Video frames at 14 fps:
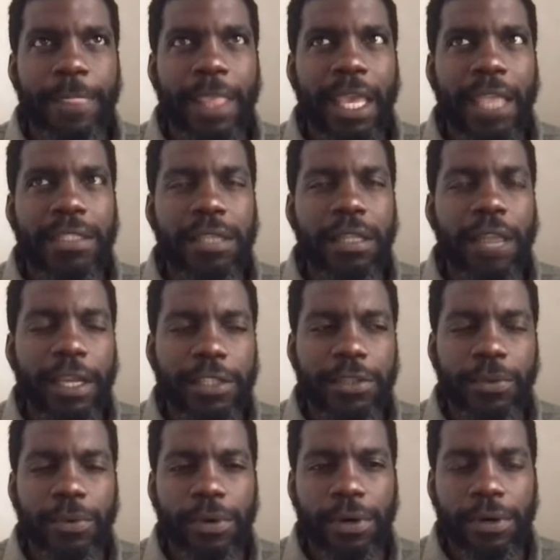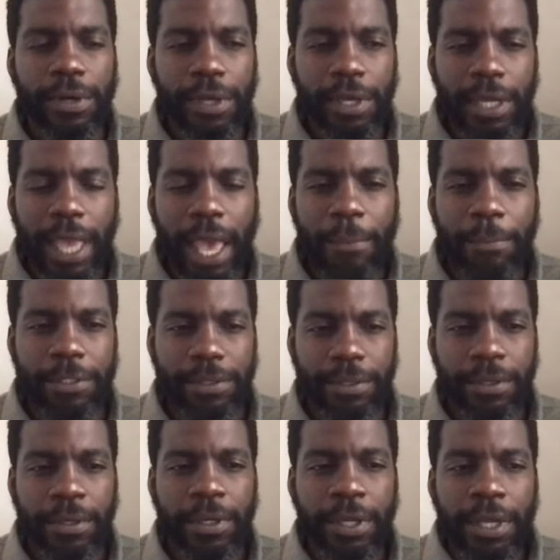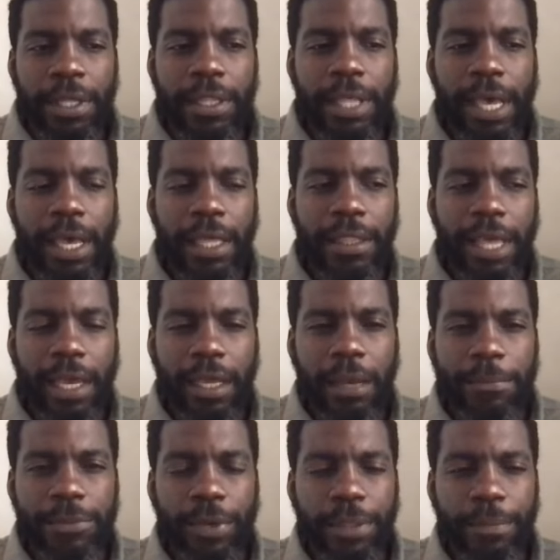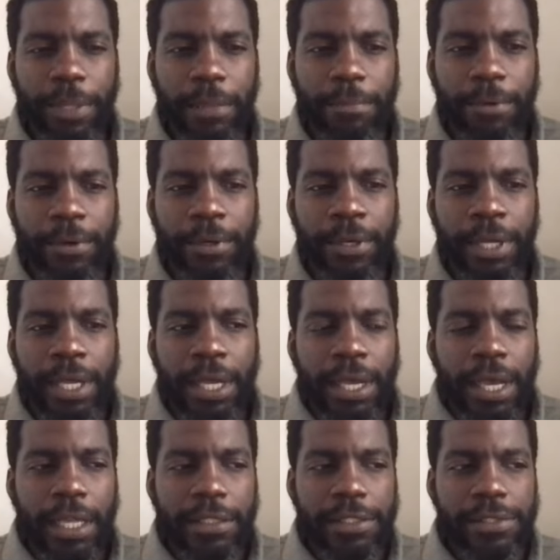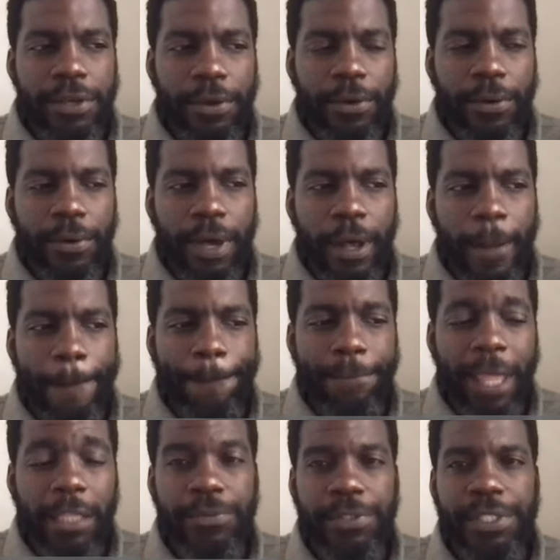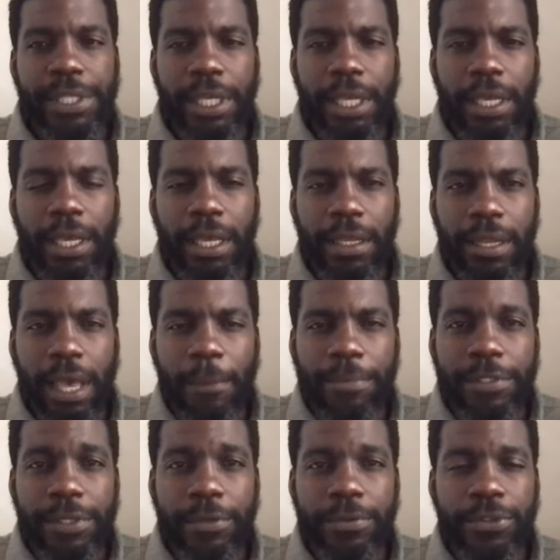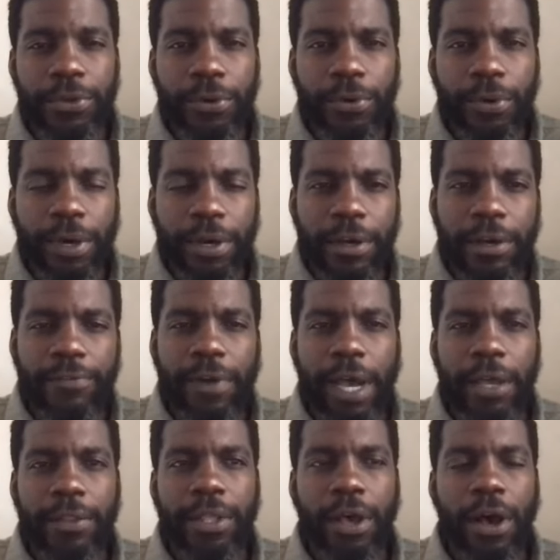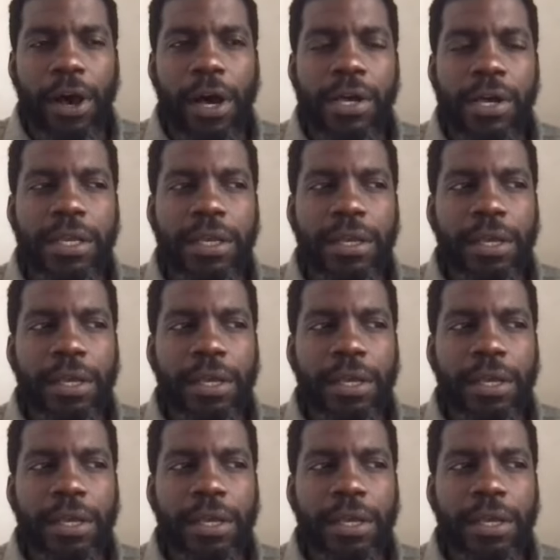intellectual capital that comes with people. And so, as we see in episode 2 of High on the Hog,